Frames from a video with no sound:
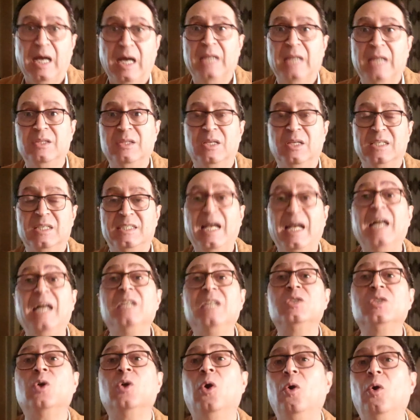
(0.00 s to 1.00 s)

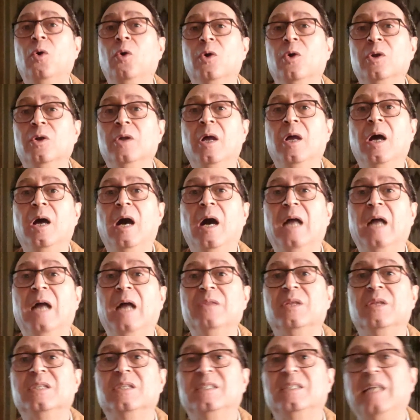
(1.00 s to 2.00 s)
understand or
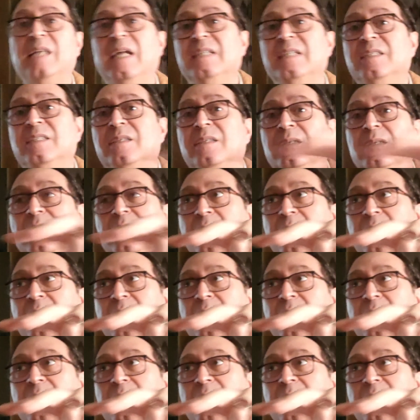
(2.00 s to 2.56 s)
understand